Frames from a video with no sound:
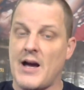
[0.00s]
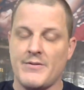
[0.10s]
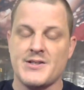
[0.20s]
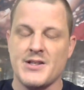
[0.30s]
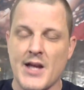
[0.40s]

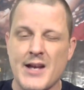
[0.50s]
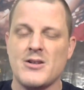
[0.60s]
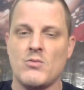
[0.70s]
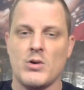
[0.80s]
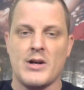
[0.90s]
Obviously, that
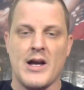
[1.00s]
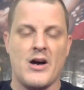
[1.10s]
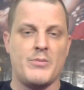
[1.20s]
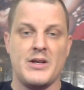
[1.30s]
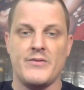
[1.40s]
didn't work
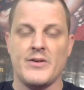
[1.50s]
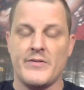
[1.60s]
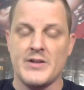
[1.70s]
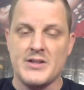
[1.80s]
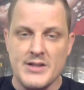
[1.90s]
out. But even
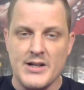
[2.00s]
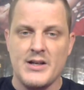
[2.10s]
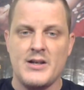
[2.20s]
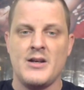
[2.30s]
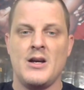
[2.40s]
if it
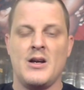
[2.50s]
did,